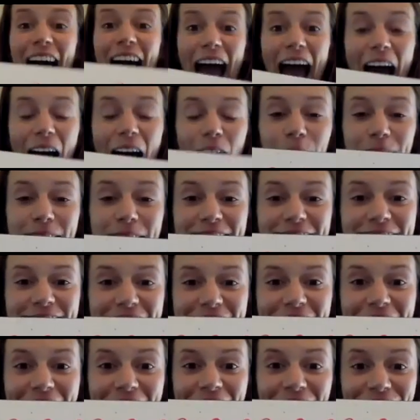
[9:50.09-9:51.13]
How many did
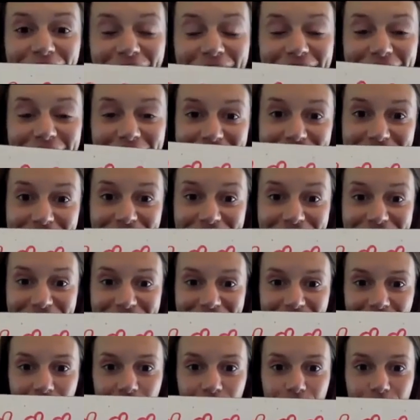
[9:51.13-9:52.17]
I erase?
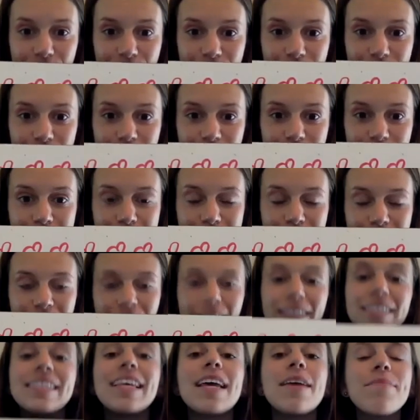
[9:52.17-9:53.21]

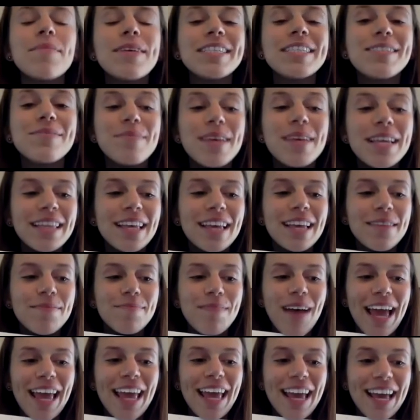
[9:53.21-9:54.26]
Say, Miss Minion,
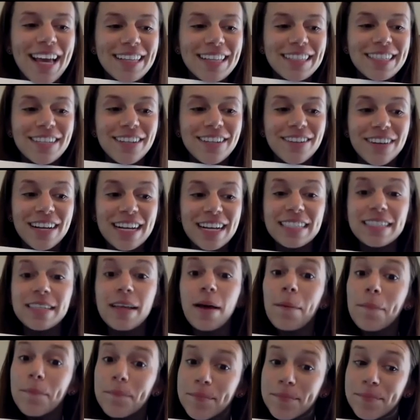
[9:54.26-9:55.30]
my answer is
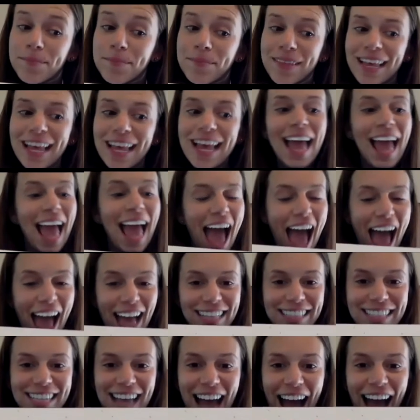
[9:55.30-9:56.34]

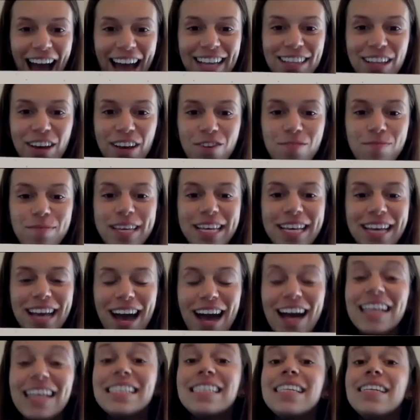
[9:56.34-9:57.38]
and I know
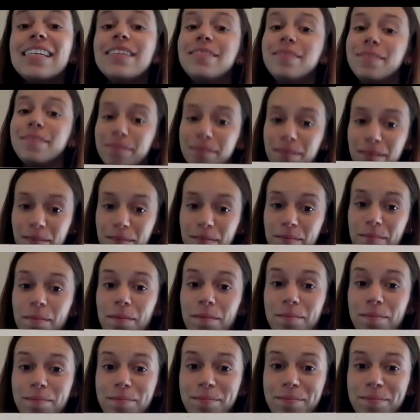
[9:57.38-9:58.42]
because
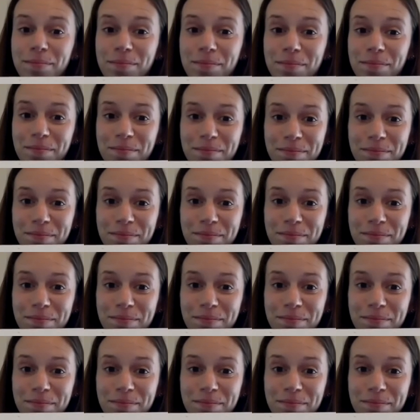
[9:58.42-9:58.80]
Mm,